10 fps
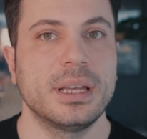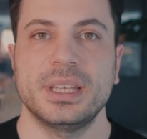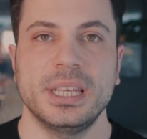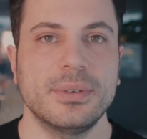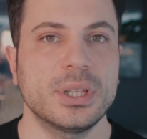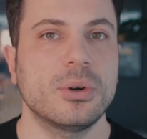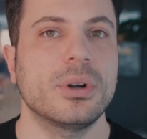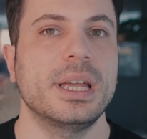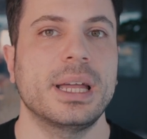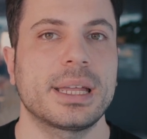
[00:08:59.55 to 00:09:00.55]
Even though
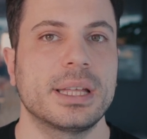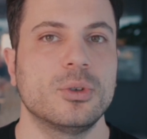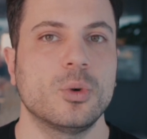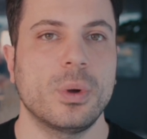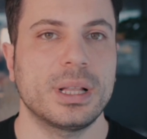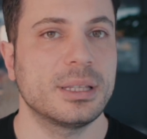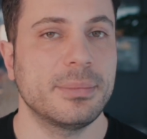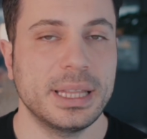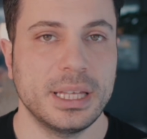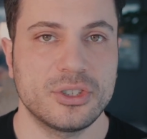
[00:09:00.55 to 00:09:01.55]
AI can do well in
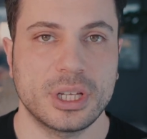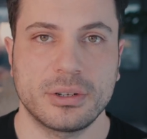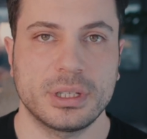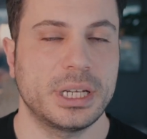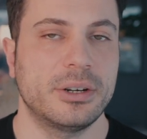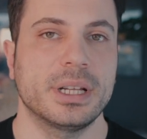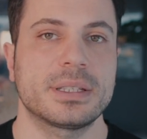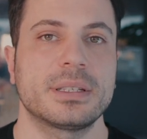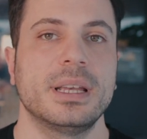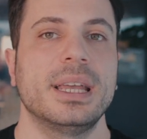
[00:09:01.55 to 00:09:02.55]
many general areas,